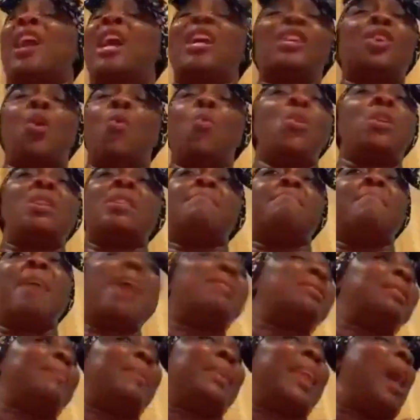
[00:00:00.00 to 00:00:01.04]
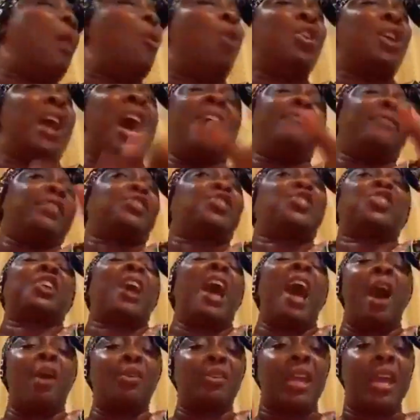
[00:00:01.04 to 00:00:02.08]
I don't want to marry, but I want to have a
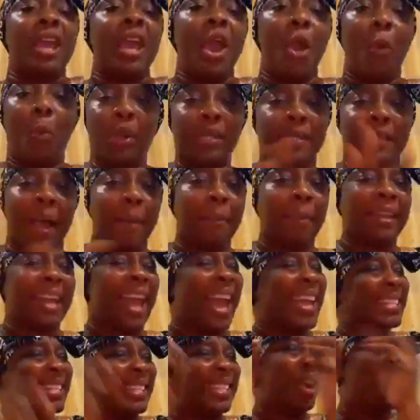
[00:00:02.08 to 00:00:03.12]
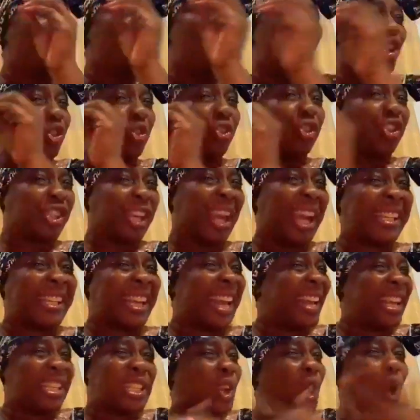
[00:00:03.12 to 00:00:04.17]
child with somebody and still go to church
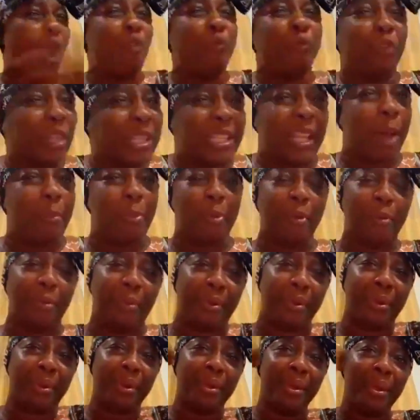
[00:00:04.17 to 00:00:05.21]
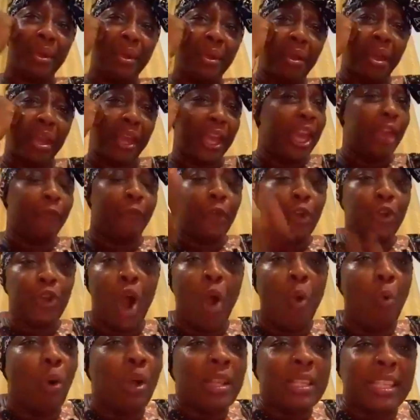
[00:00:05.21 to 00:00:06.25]
and it's comfortable. If you
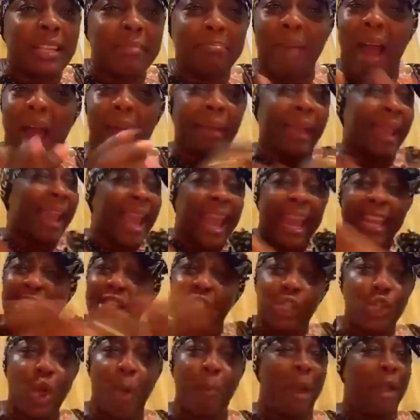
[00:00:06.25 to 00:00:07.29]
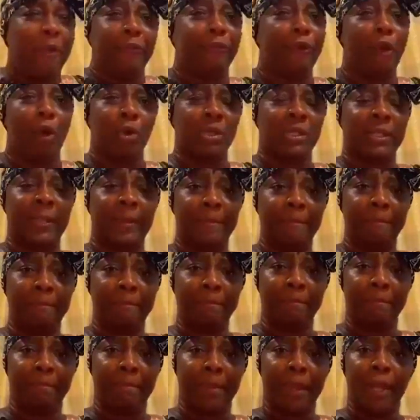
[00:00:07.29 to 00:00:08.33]
don't want to marry, it is not by force.
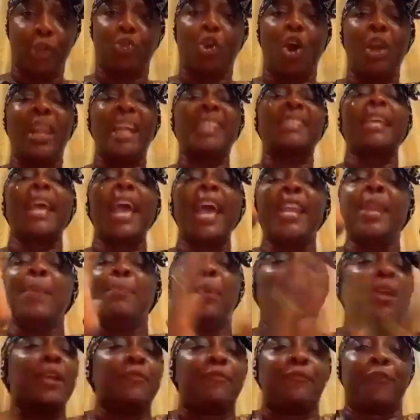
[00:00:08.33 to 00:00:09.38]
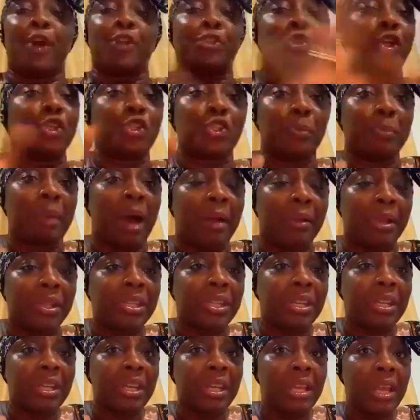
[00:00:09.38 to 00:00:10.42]
Don't let anybody force you into
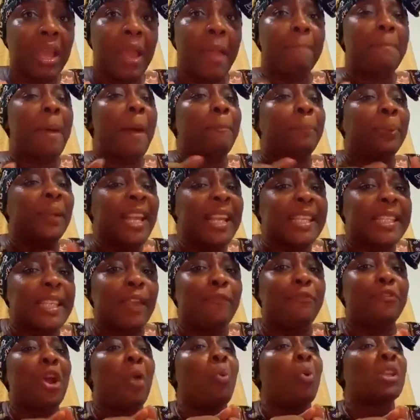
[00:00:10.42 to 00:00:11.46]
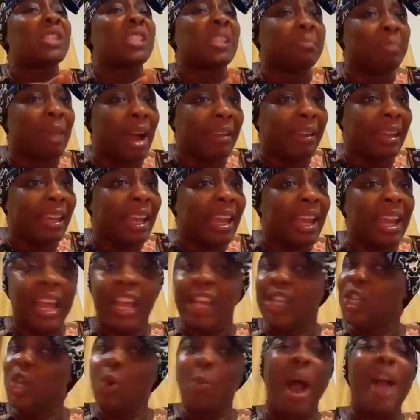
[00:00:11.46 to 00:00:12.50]
marriage. But please, if you don't want to marry,
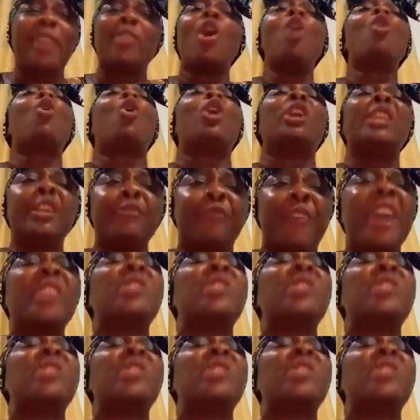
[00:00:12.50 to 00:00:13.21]
you are not qualified